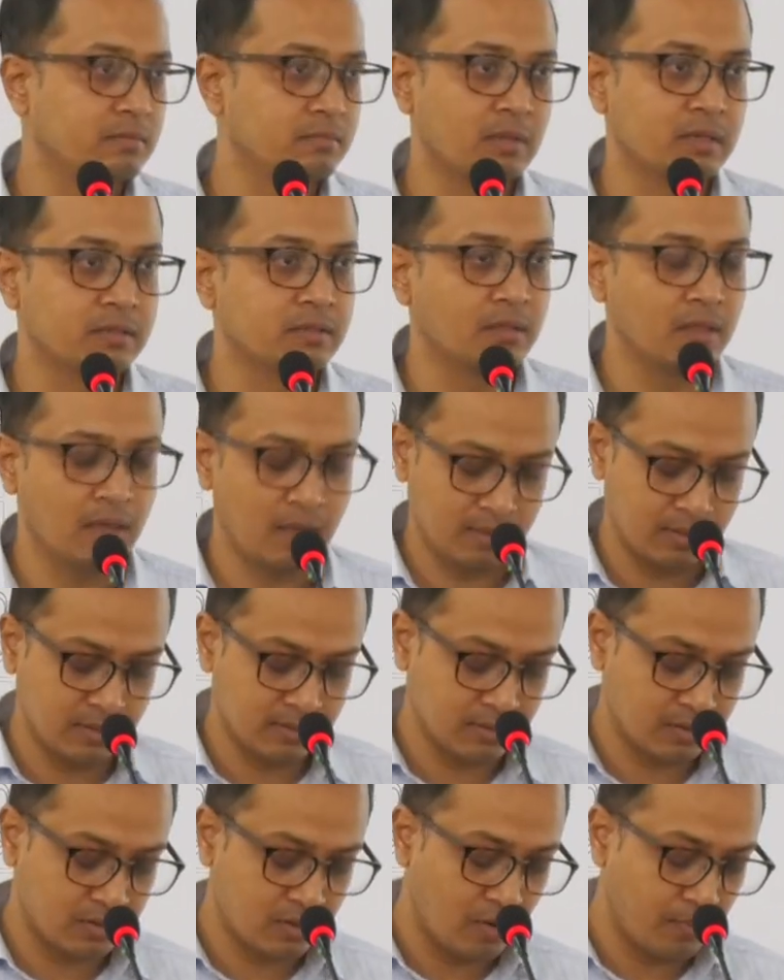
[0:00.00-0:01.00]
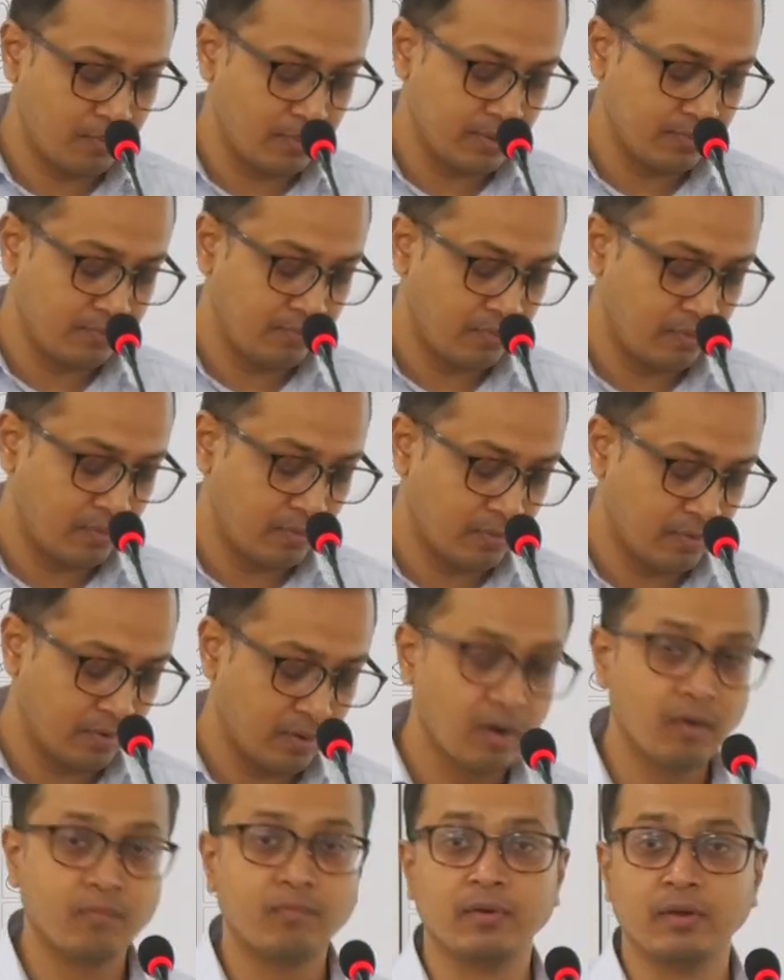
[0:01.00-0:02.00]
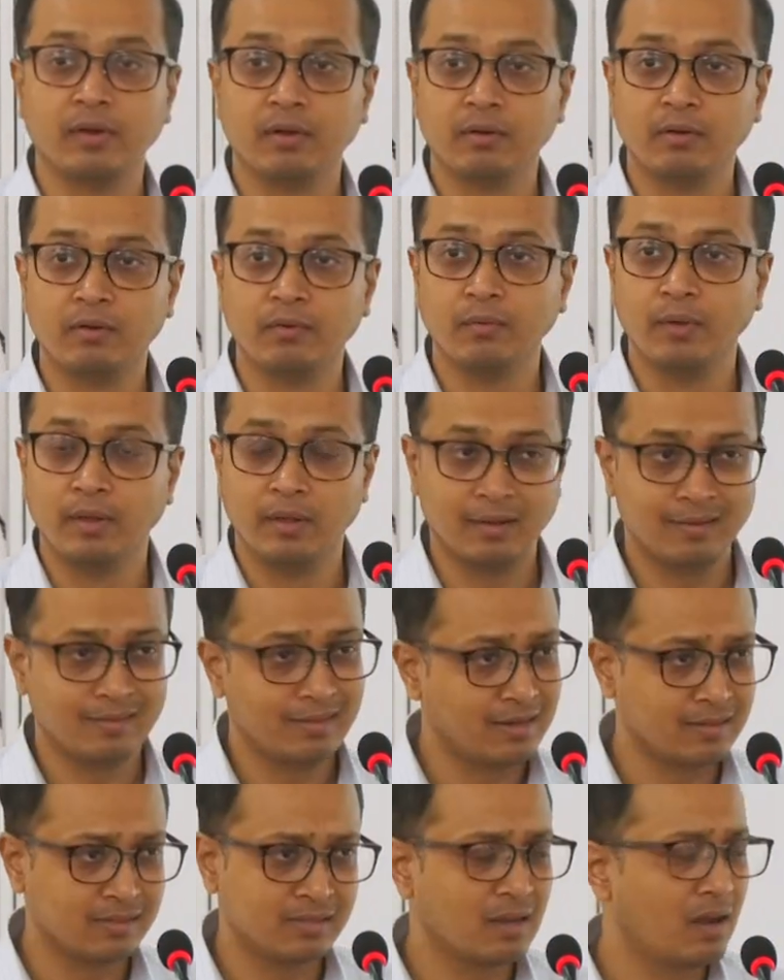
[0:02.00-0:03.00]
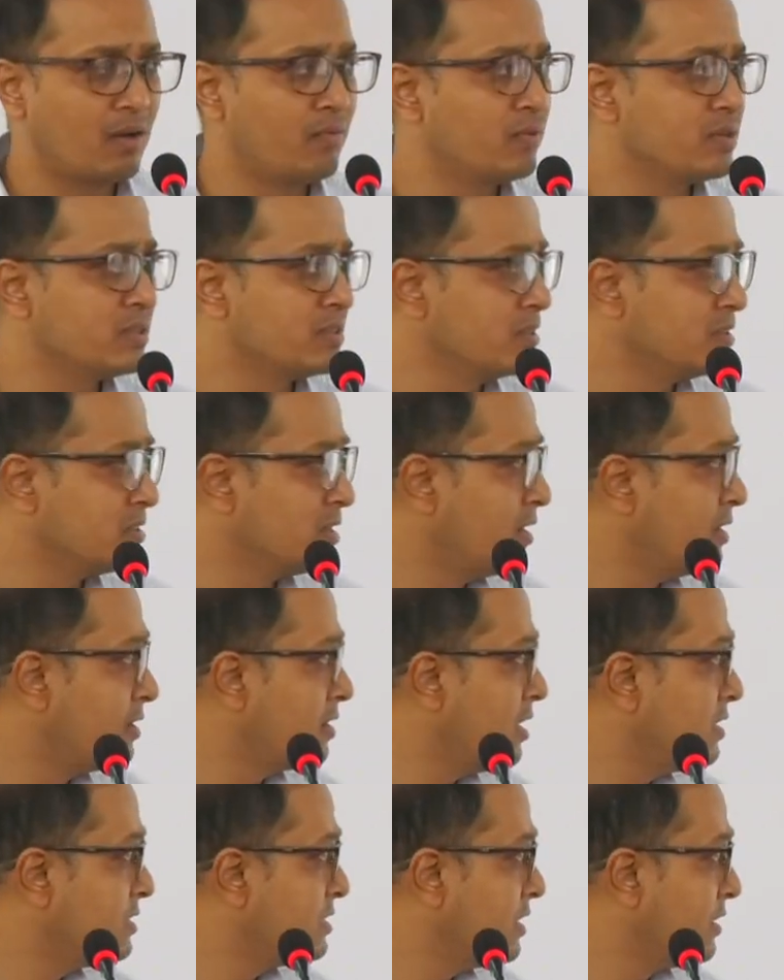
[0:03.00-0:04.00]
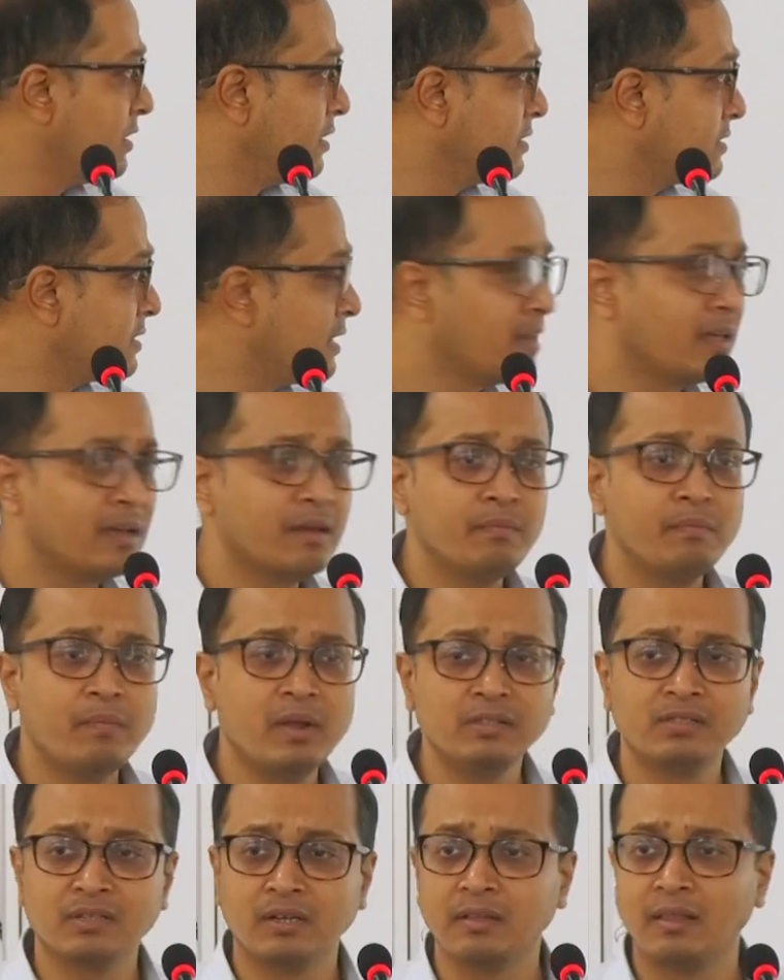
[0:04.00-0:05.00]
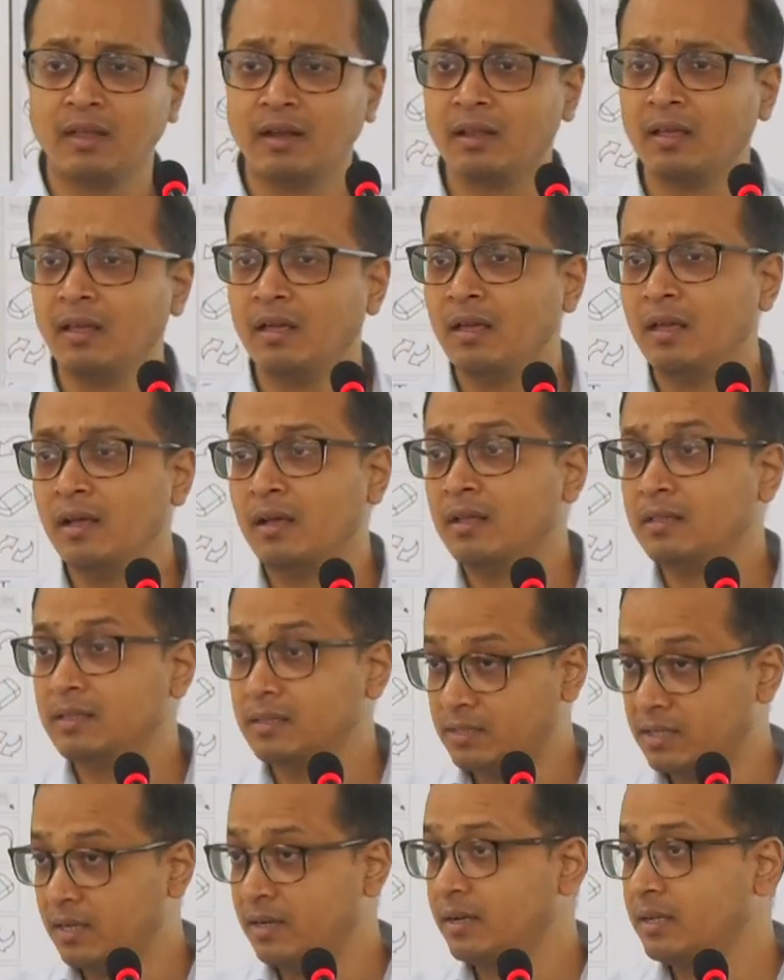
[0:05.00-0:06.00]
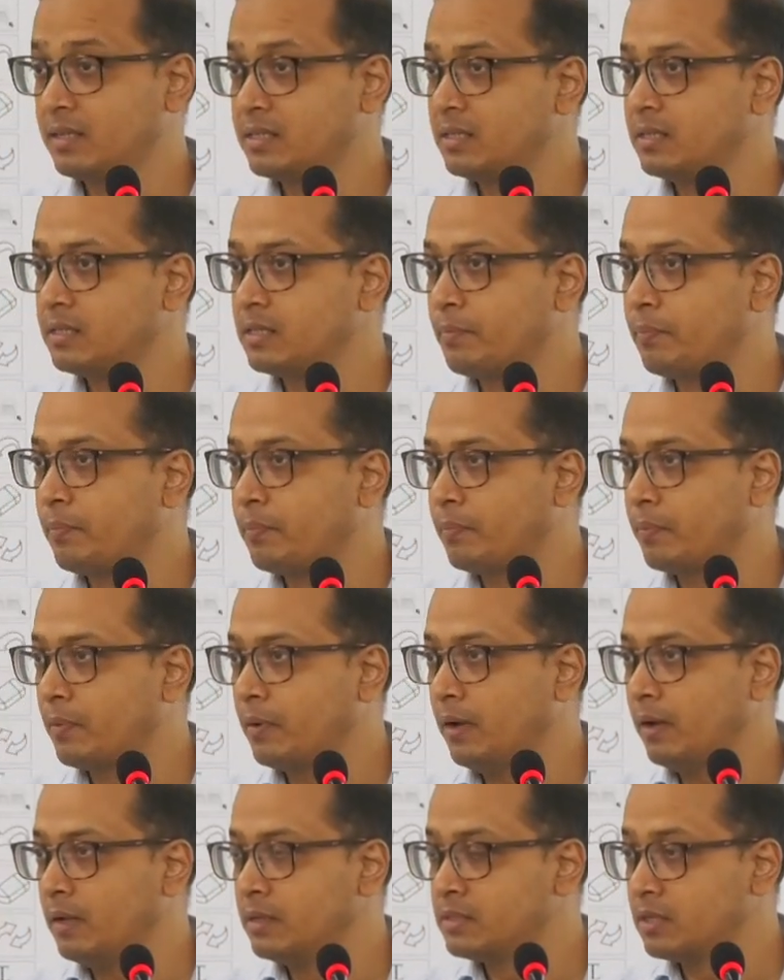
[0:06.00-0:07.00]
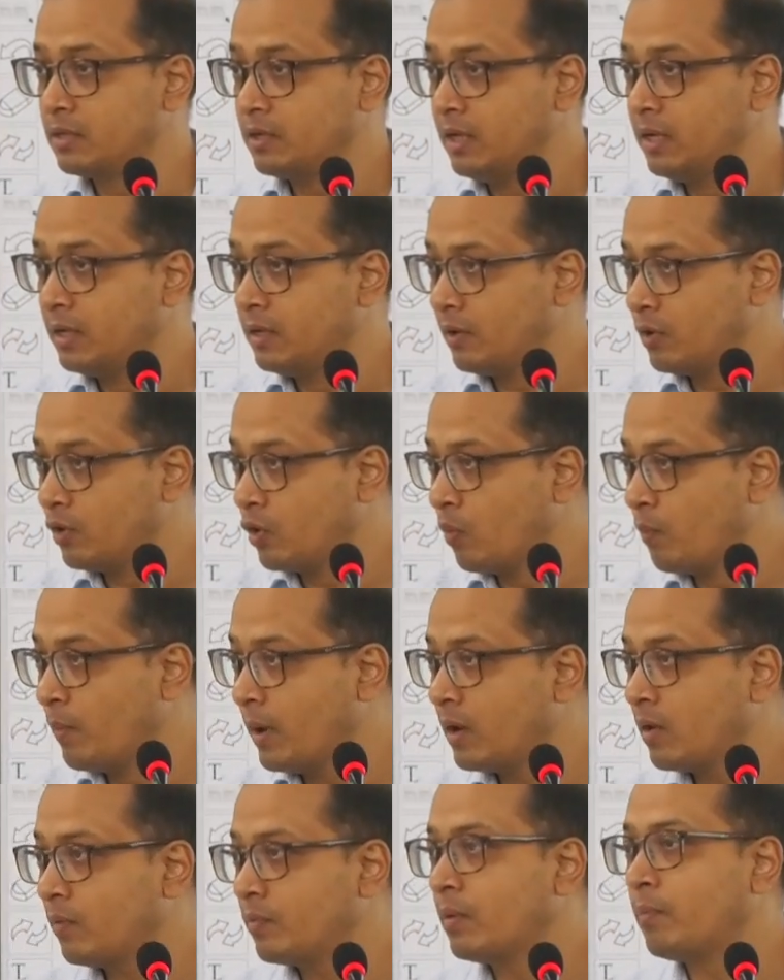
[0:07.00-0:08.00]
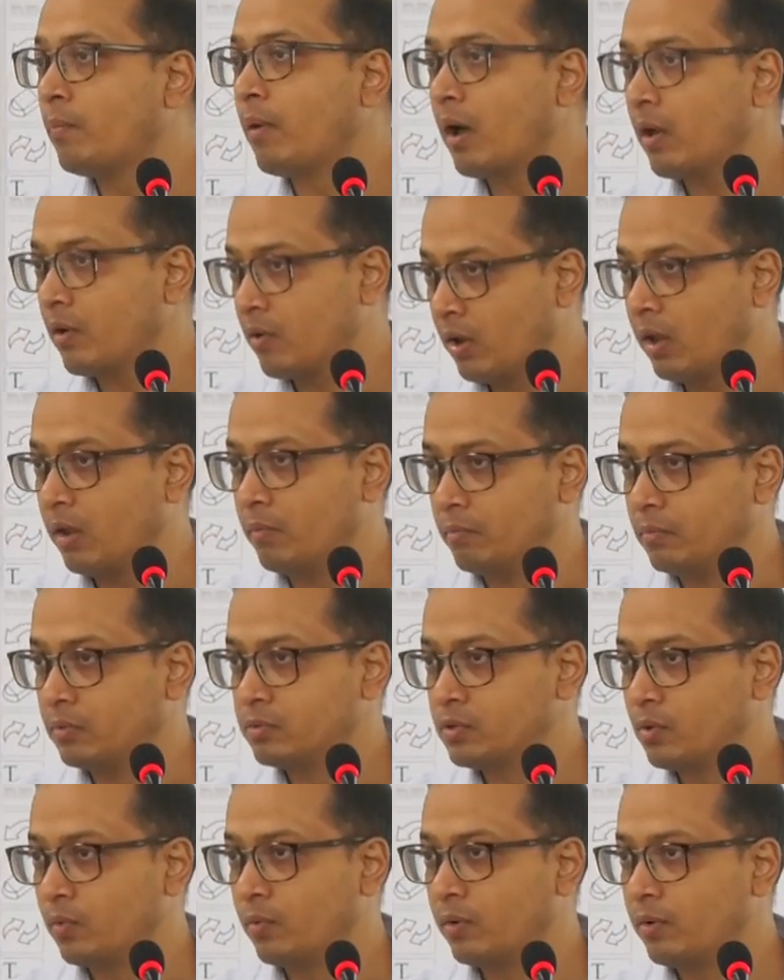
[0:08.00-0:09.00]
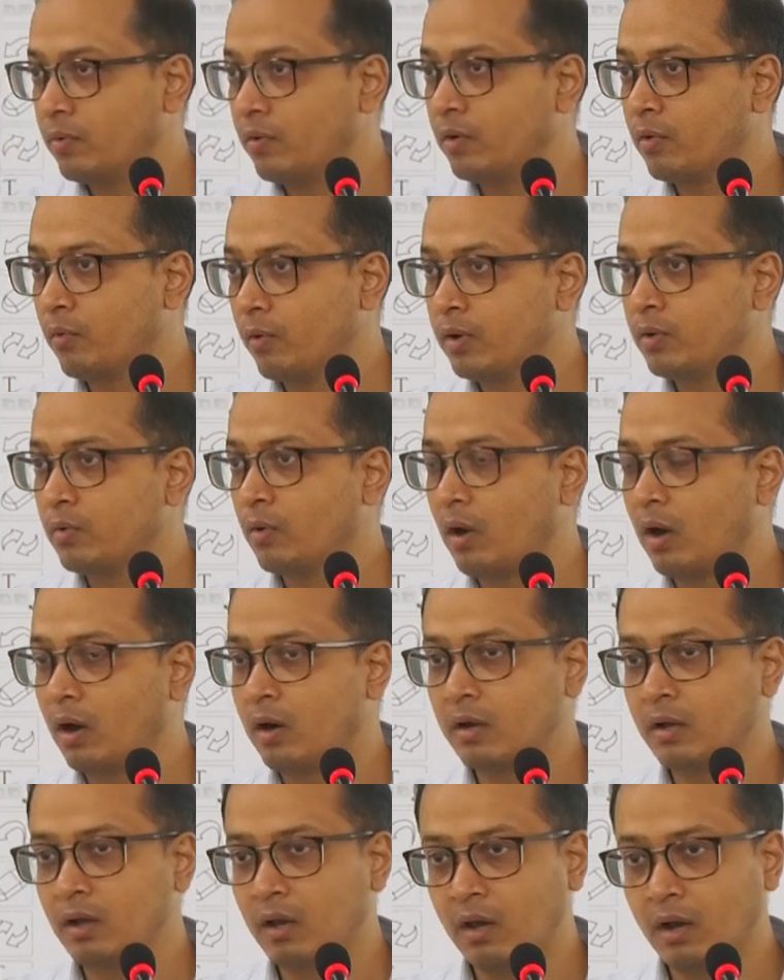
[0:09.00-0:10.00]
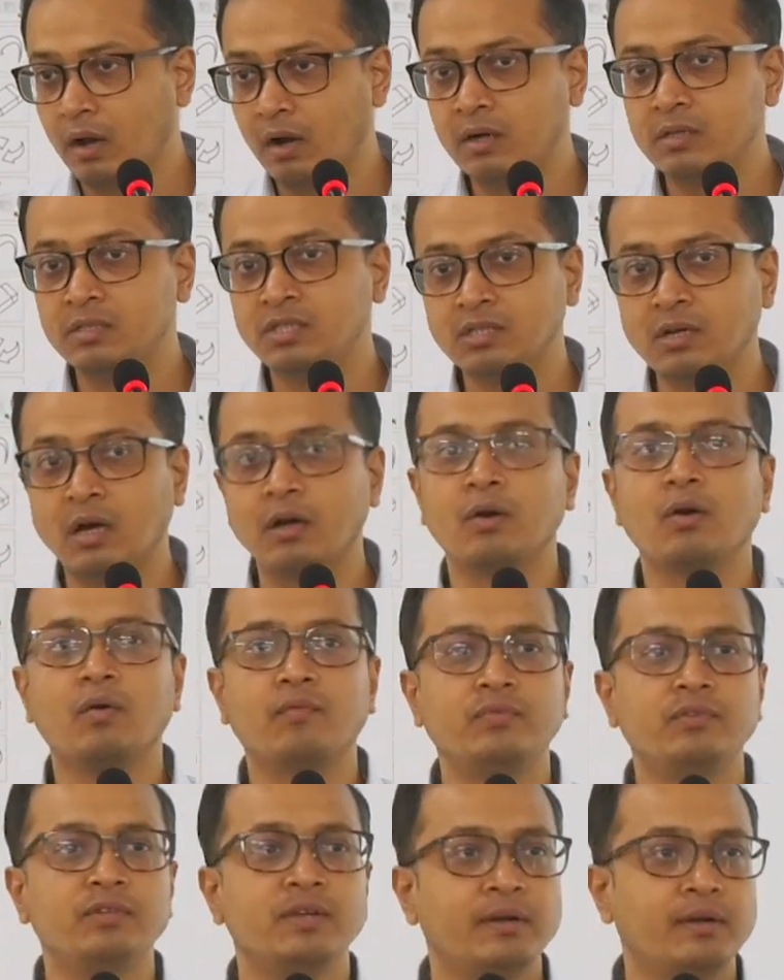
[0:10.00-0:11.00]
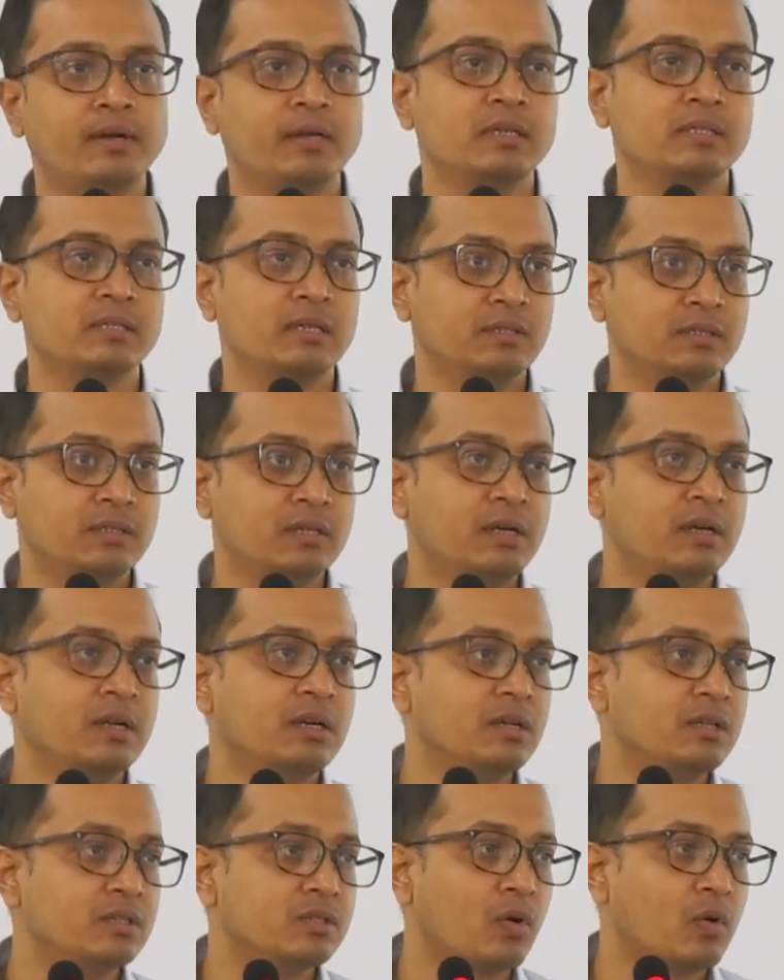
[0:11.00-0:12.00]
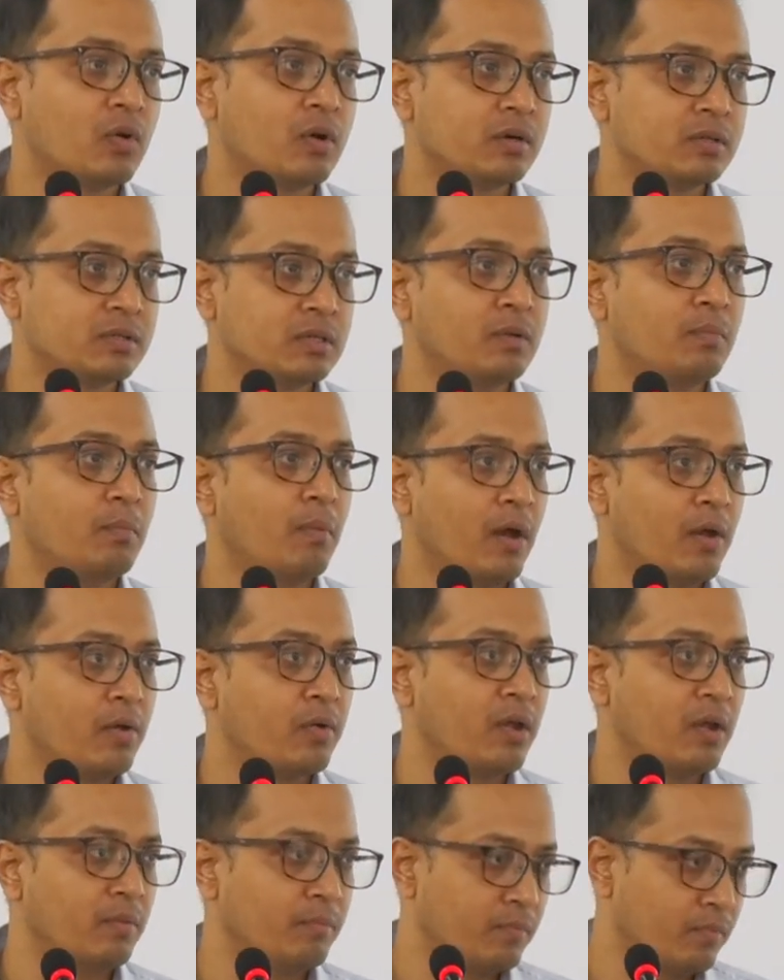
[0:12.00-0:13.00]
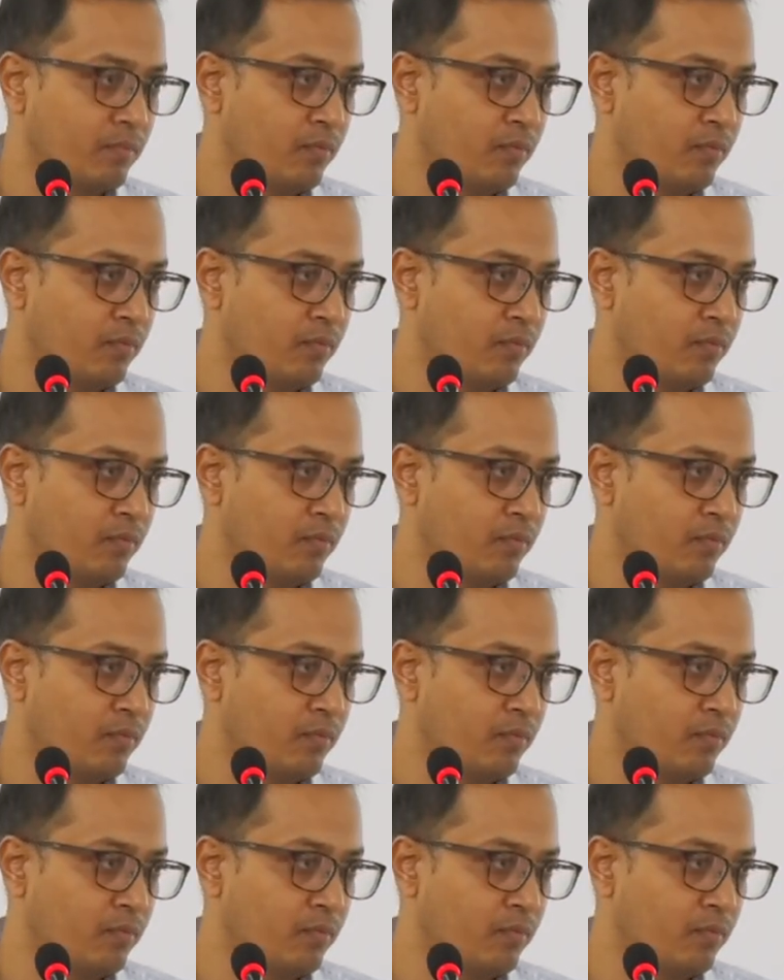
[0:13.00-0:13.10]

That's a topic for covering today, and that covers this entire genetics. And I have mentioned that the genetics is in a domain of the biochem. So you are going to learn a large chunk of genetics and genetic disorders in biochem.